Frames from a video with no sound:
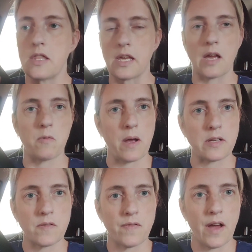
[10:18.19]
They get
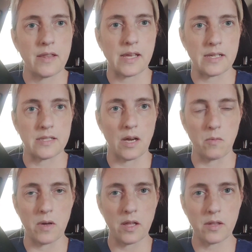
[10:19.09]
rectified, they get
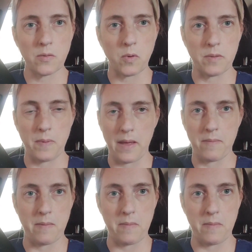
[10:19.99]
dealt with pain